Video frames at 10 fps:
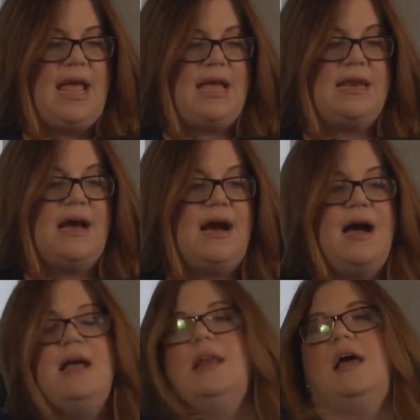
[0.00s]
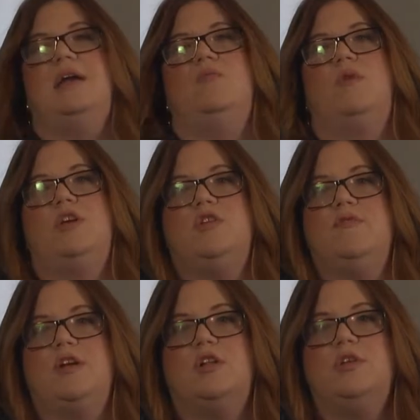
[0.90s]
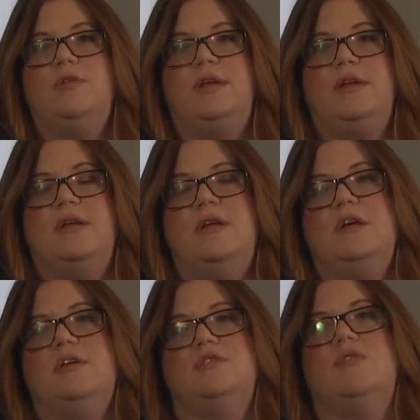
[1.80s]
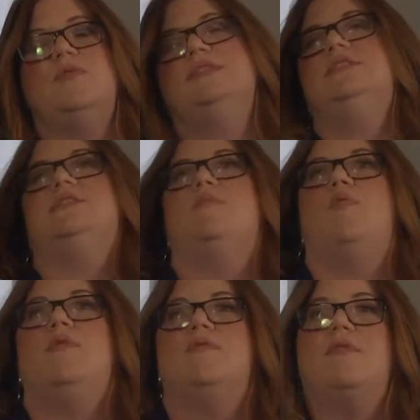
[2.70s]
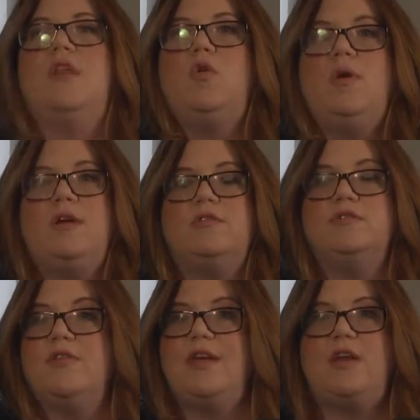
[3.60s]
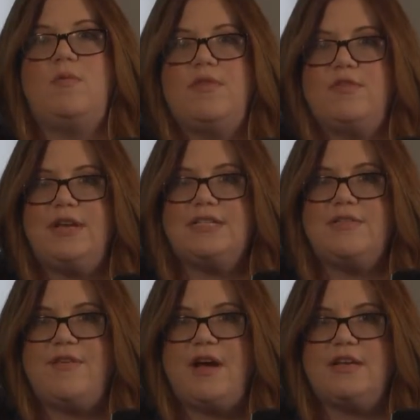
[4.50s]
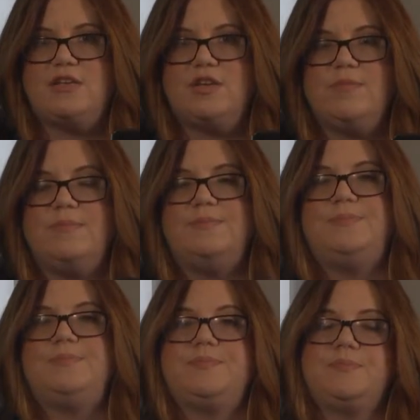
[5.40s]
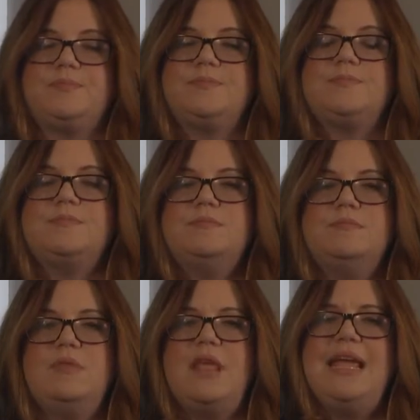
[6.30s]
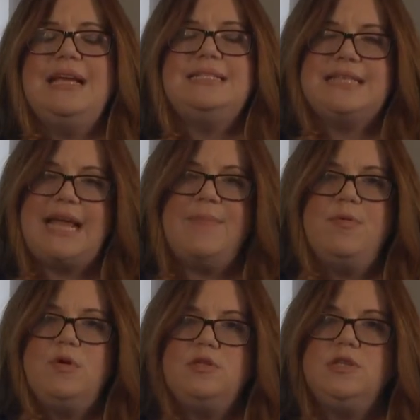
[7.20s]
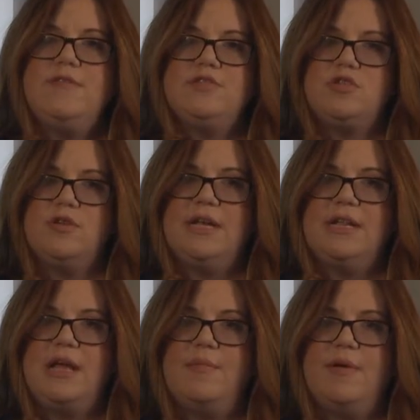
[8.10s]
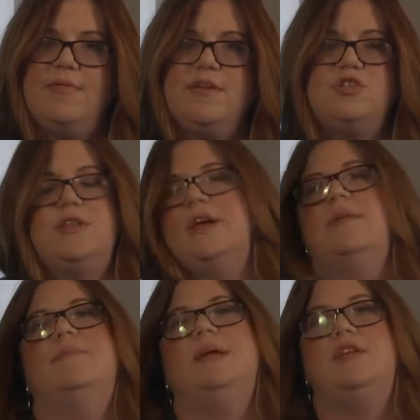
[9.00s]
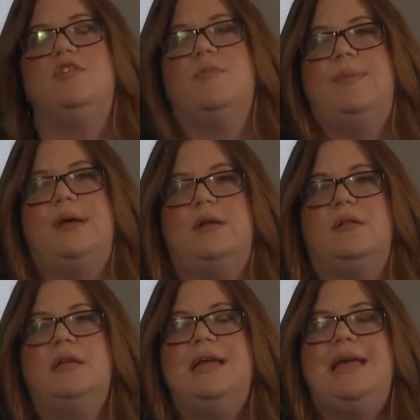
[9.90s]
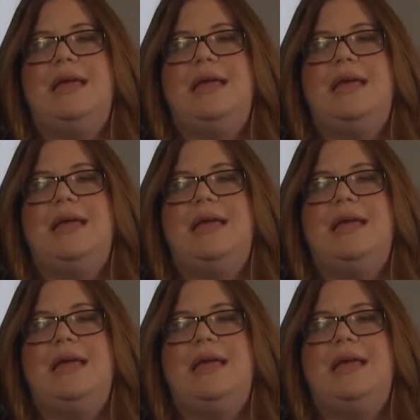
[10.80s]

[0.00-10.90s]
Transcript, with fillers: and highlight what you've included. So this is important for the lawyer so they know what they're testifying to. Examples of attorney-client privilege that could be in your bill